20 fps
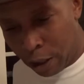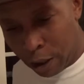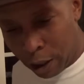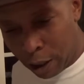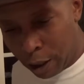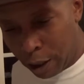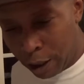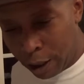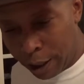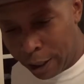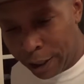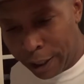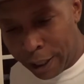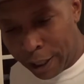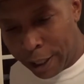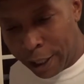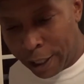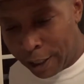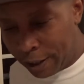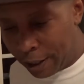hood,
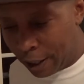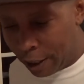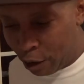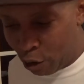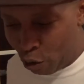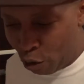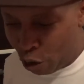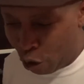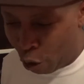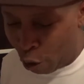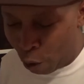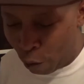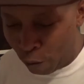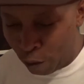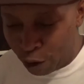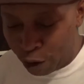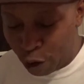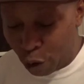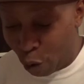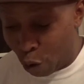and then you go
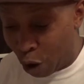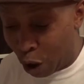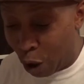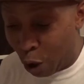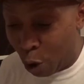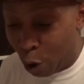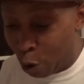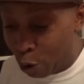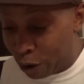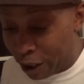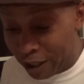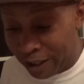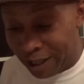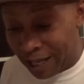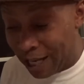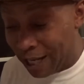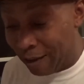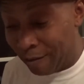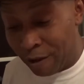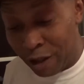over to a whole, this
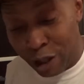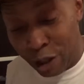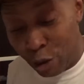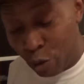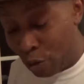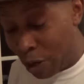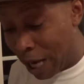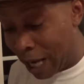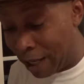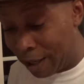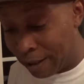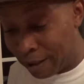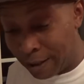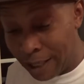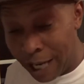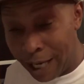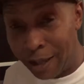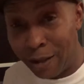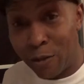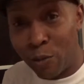ain't even the United
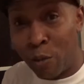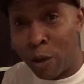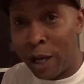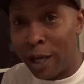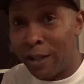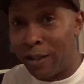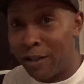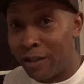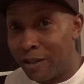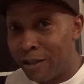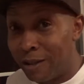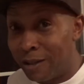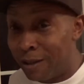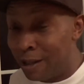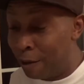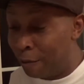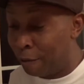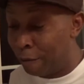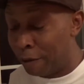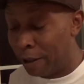States, where it's just
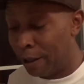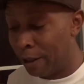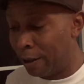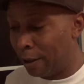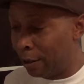different.